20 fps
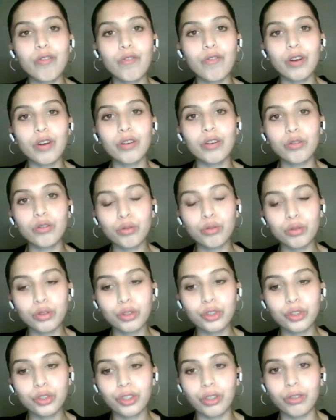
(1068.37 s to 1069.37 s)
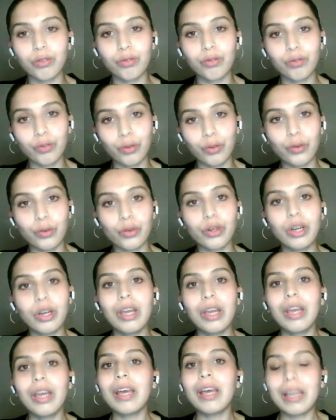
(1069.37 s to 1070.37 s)
very crucial for
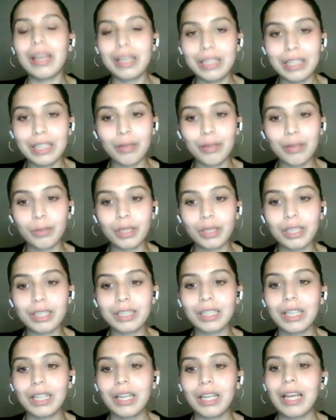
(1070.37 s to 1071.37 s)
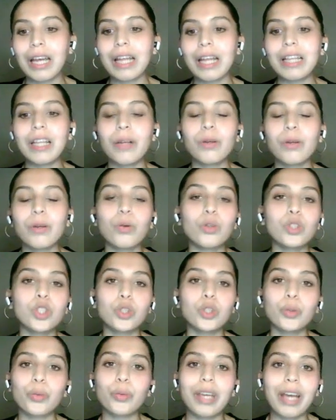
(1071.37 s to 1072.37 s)
anemics. And then
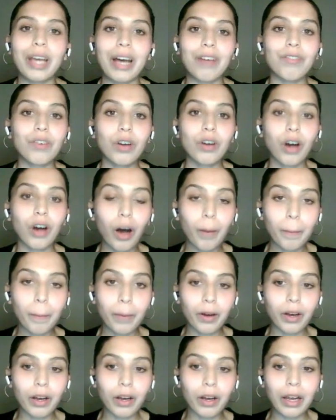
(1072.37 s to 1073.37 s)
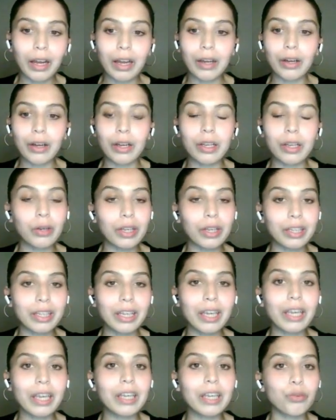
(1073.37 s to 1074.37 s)
also we have copper,
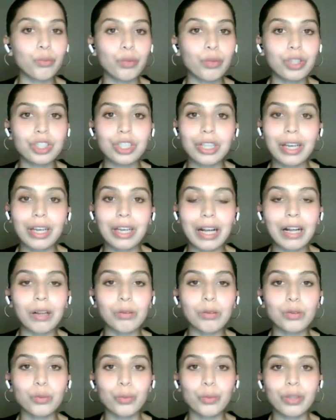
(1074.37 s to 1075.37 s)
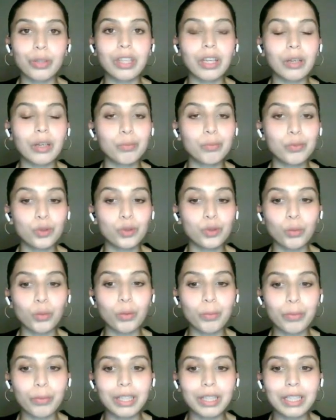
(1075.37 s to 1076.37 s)
again, which helps with the
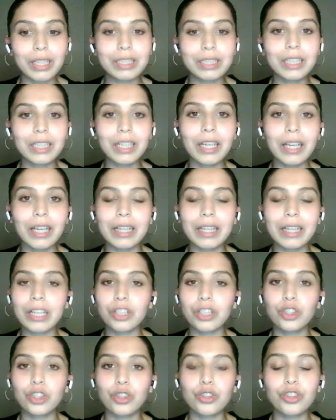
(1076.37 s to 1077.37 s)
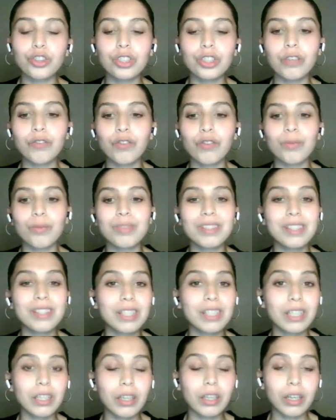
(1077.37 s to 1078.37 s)
absorbability, and that's usually from
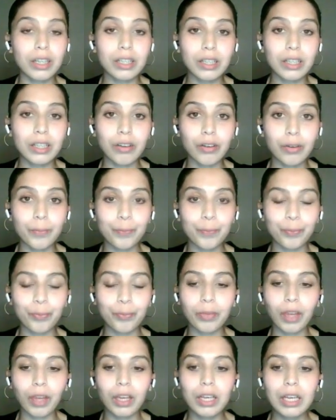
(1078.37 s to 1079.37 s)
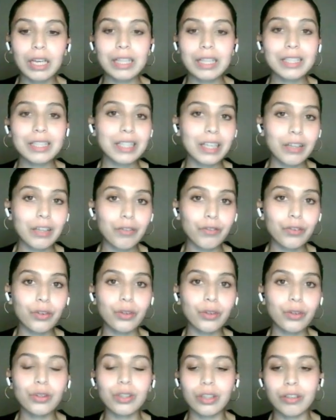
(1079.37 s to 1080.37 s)
um,
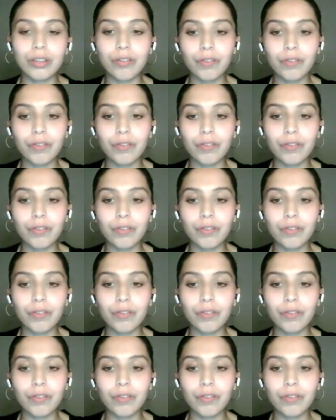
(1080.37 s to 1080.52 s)
seafood and